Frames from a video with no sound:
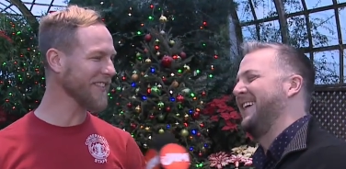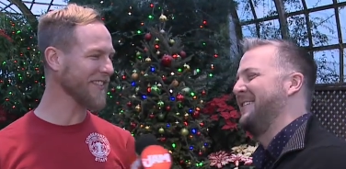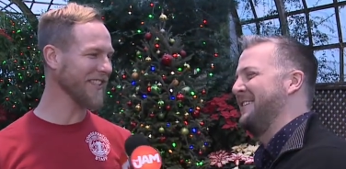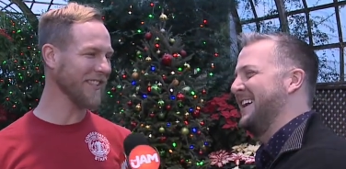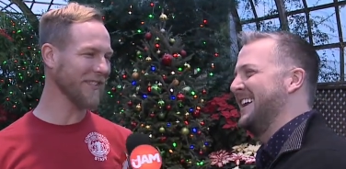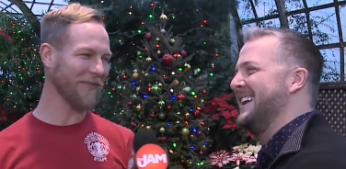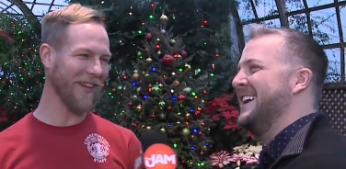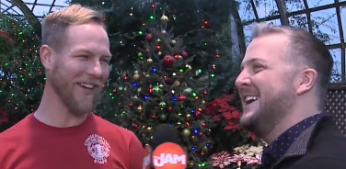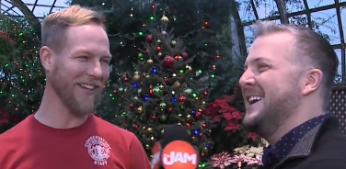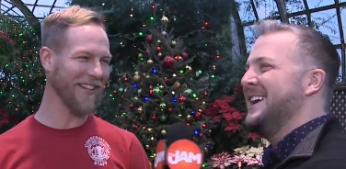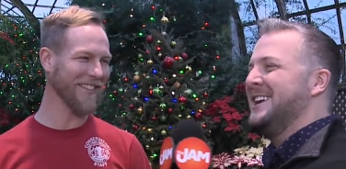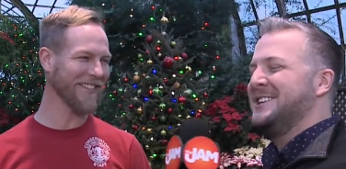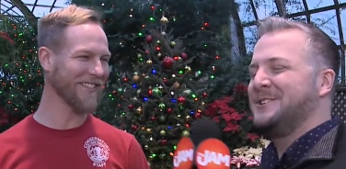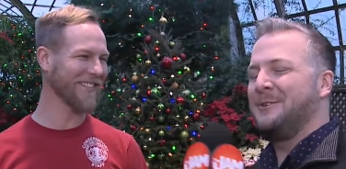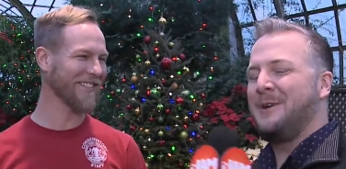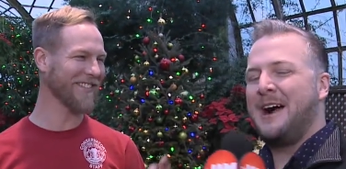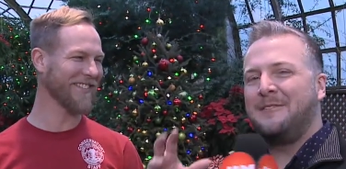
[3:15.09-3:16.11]
Speaker 1: All right.
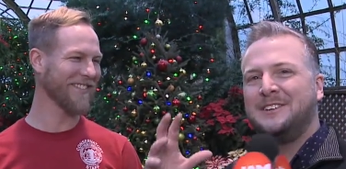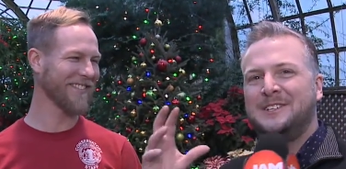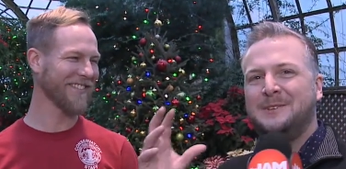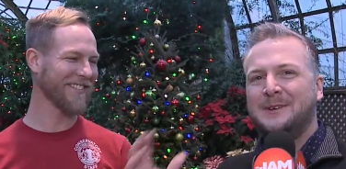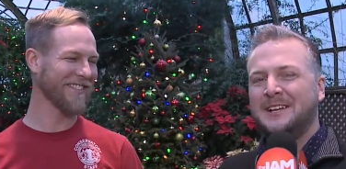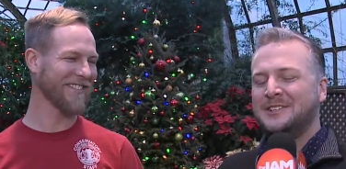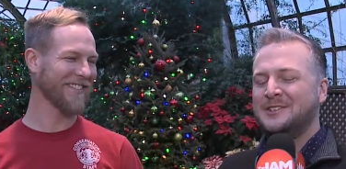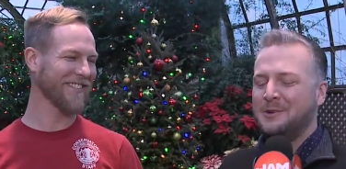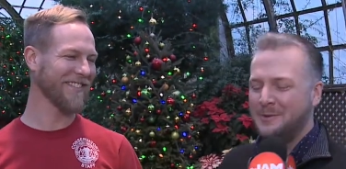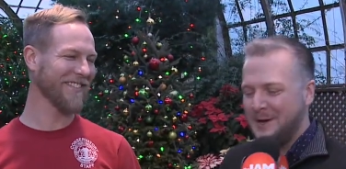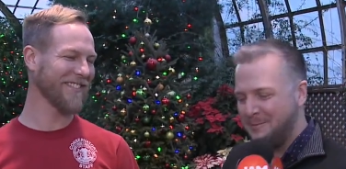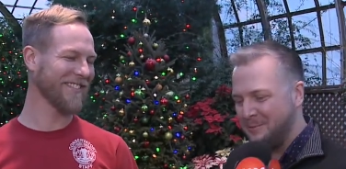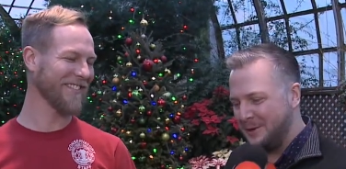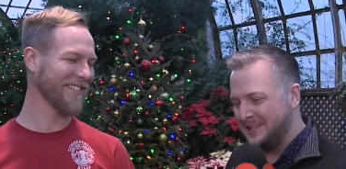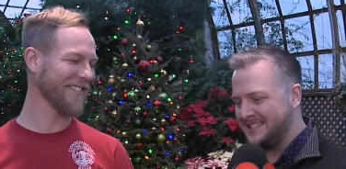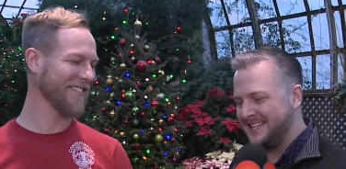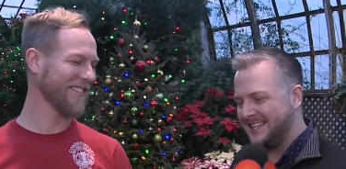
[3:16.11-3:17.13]
So obviously we got so many
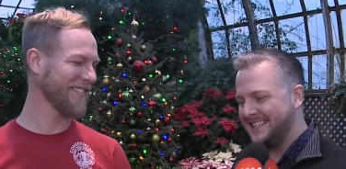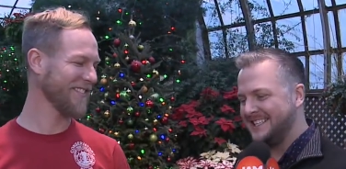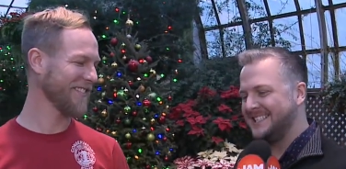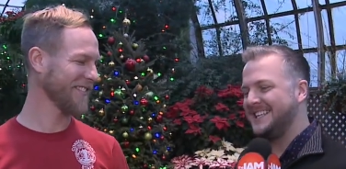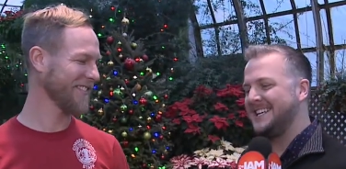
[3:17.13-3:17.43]
poinsettias